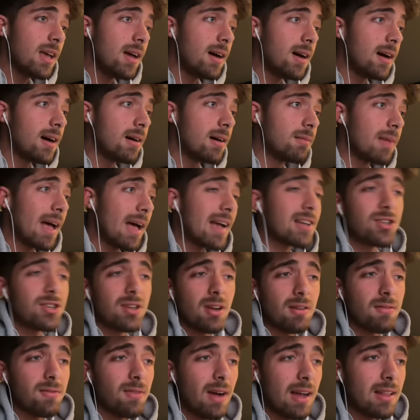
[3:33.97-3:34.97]
actually
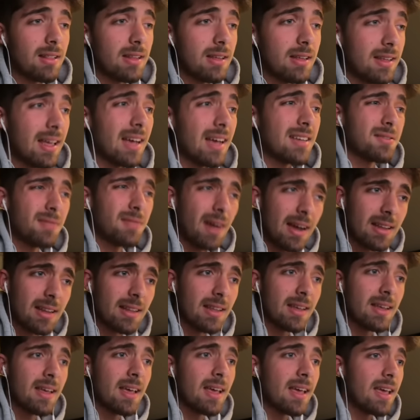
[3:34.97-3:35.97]
not finally, yes,
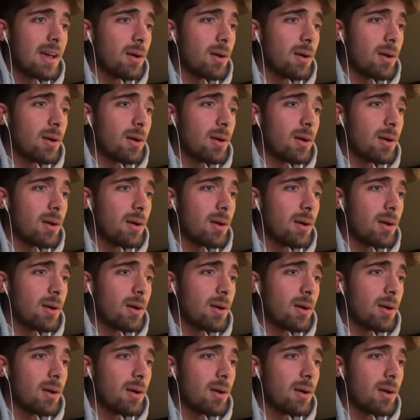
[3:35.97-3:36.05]
finally,